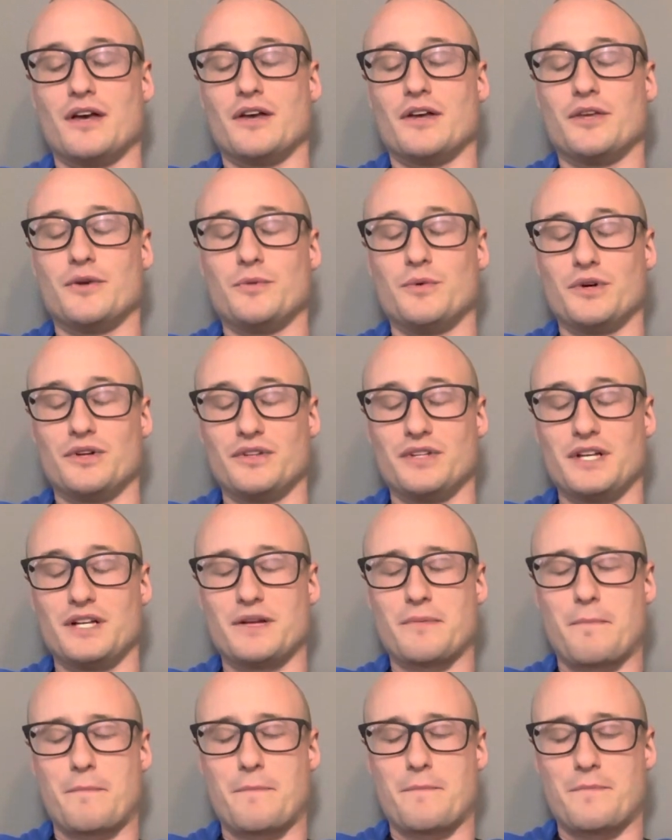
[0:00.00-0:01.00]
You will need a
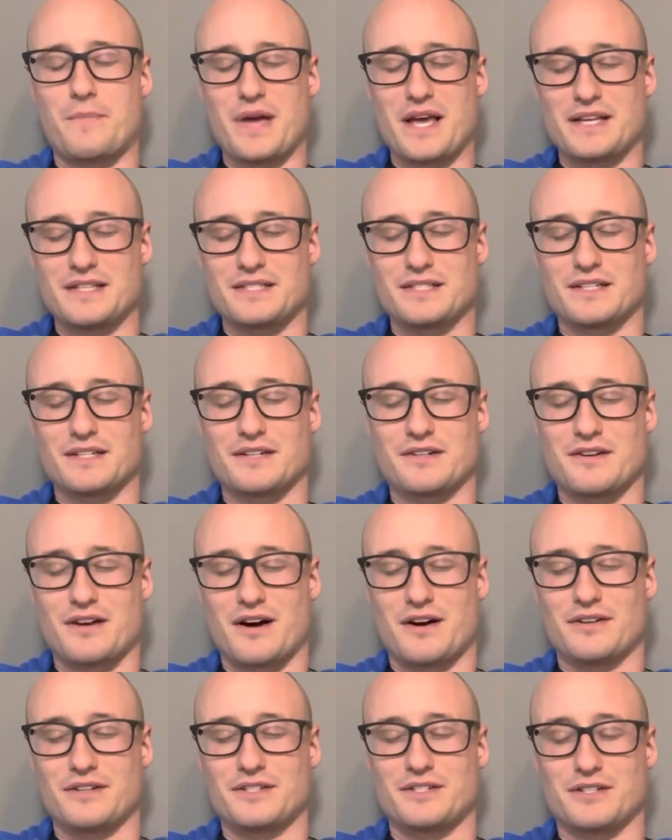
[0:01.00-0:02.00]
basic
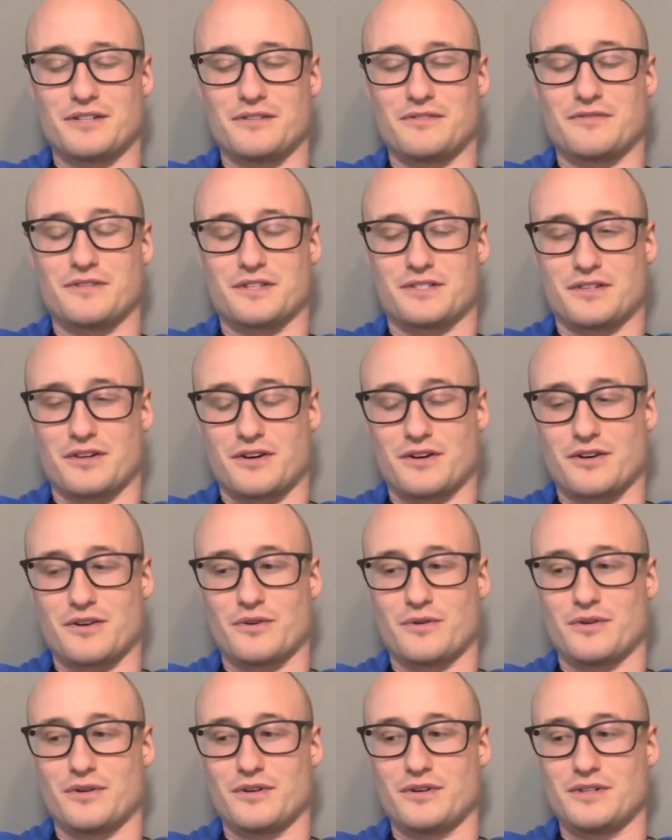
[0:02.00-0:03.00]
knowledge of guitar
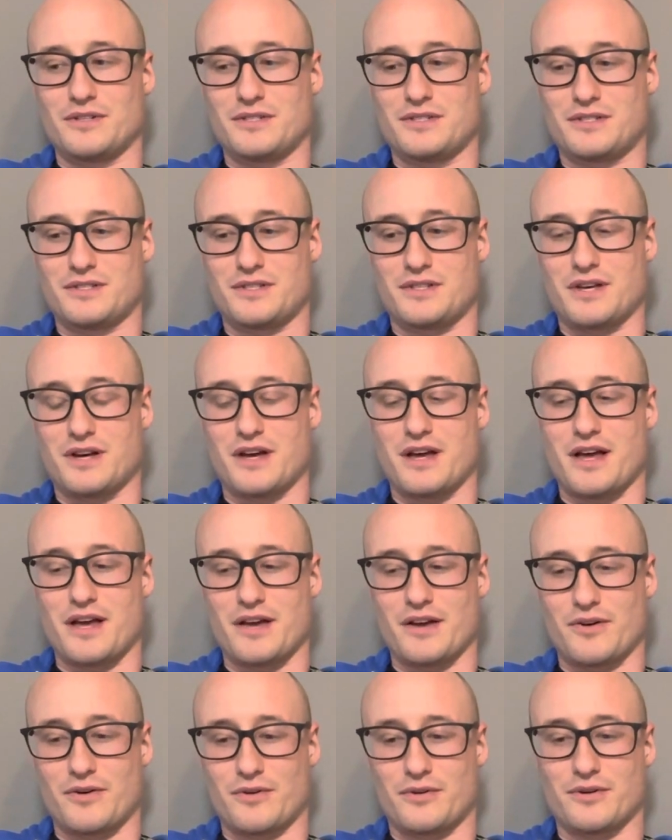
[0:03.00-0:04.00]
chords, the A
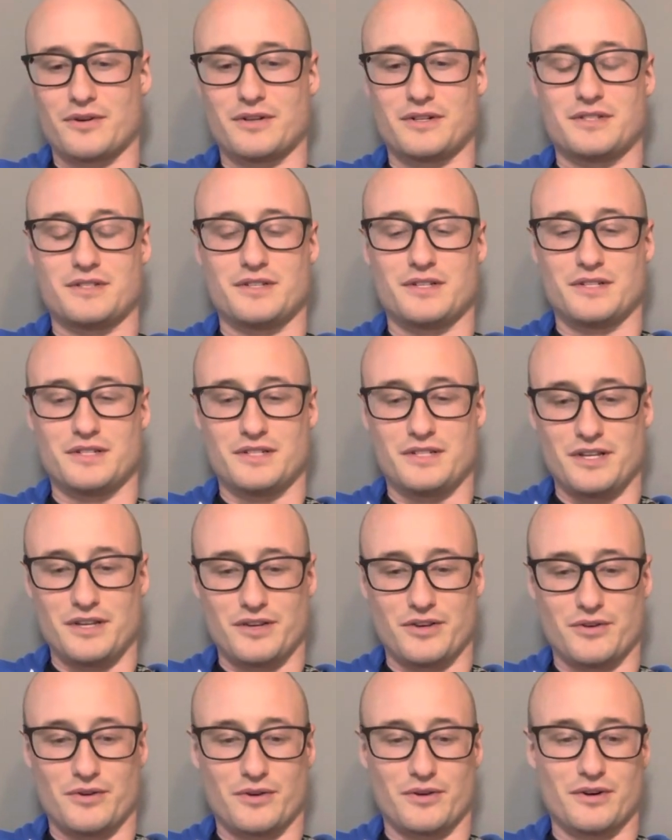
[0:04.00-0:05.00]
chord, the D
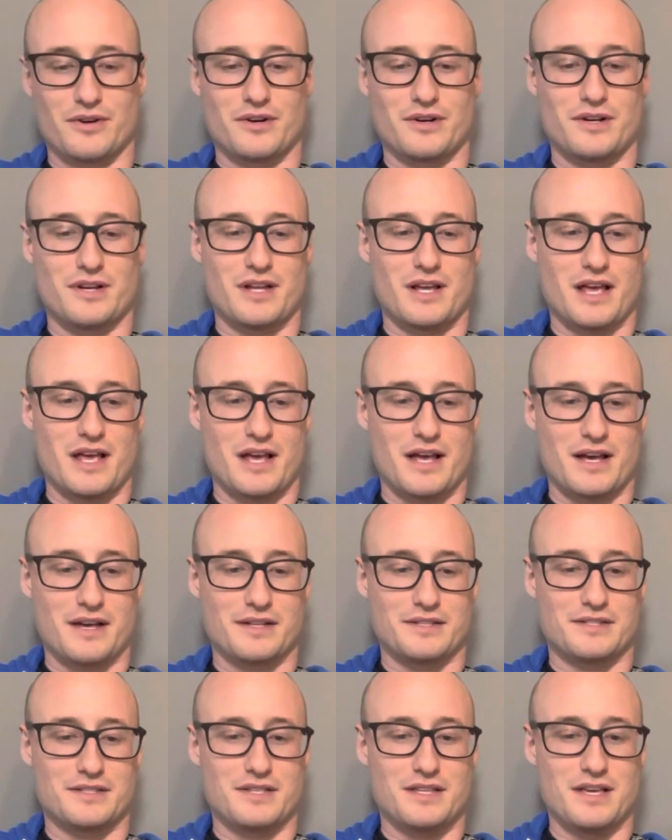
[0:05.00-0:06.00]
chord,
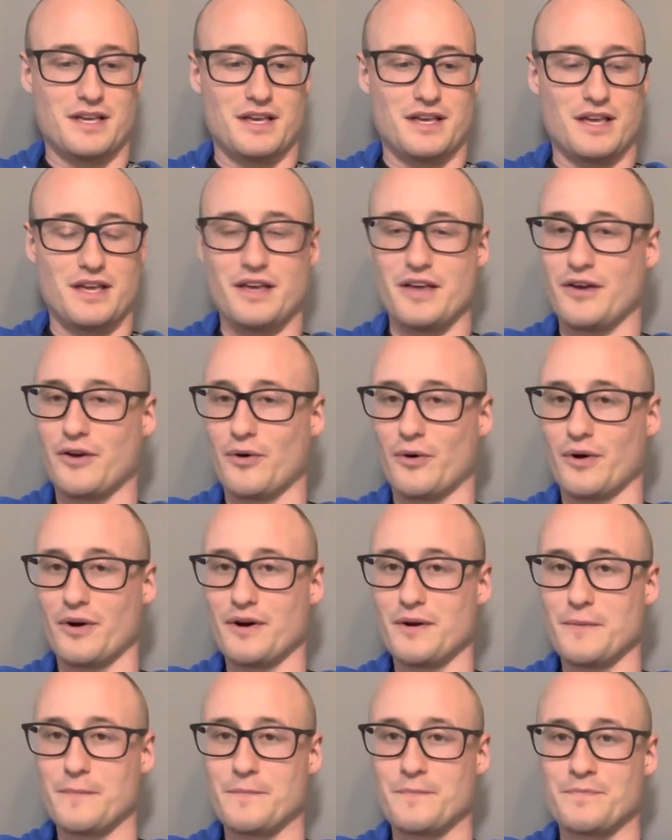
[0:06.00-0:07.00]
and the E
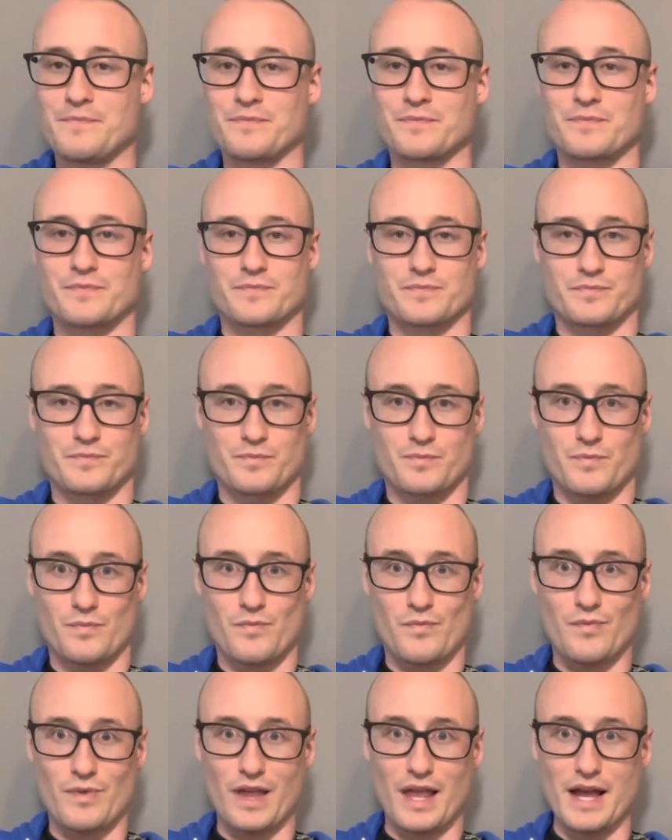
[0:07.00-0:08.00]
chord.
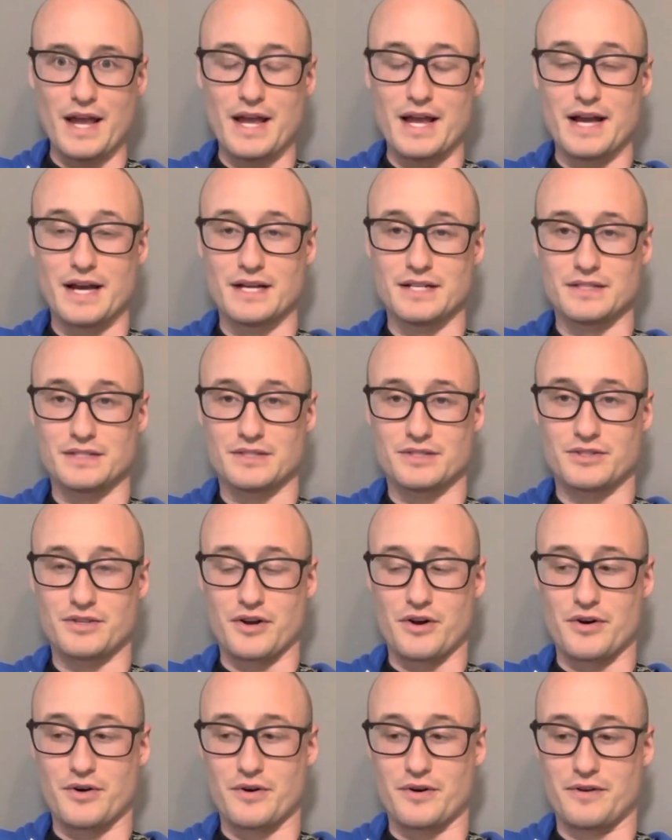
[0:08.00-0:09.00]
And
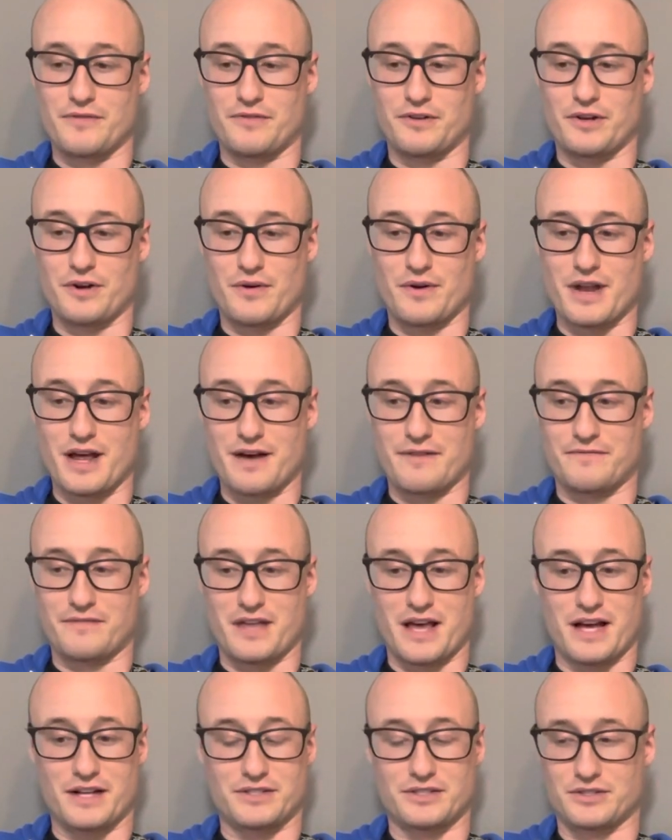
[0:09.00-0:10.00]
so if you don't have
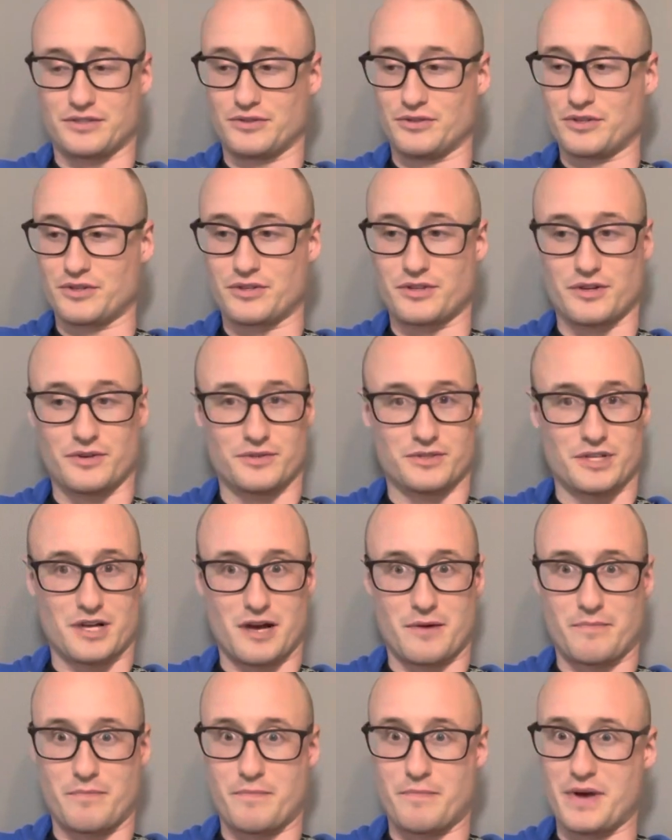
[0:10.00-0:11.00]
that, just look those
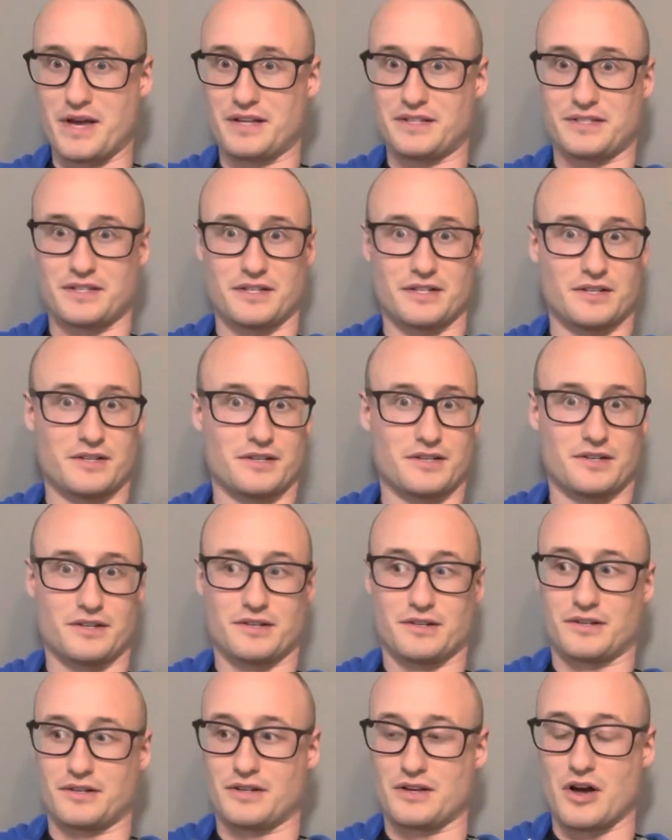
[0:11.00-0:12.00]
up, basic
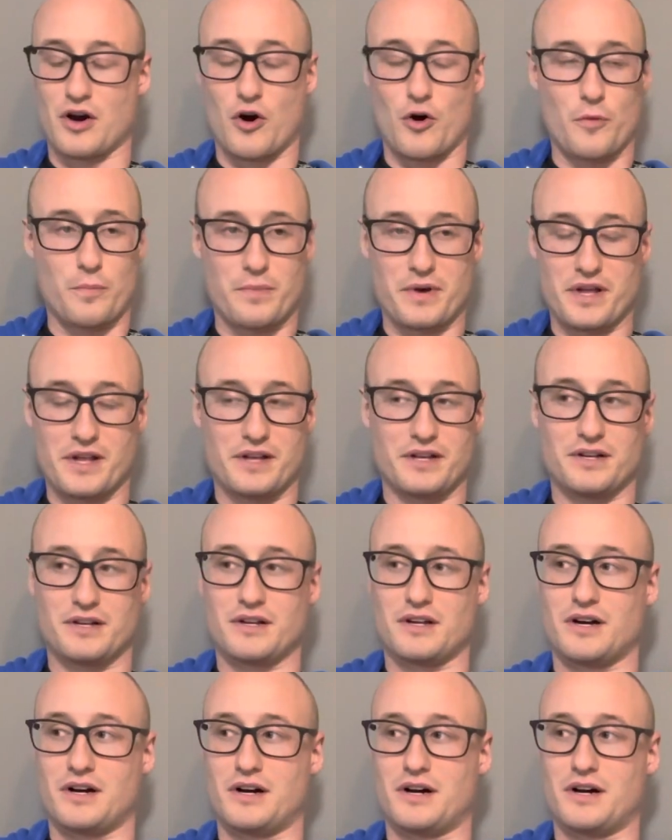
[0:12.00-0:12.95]
open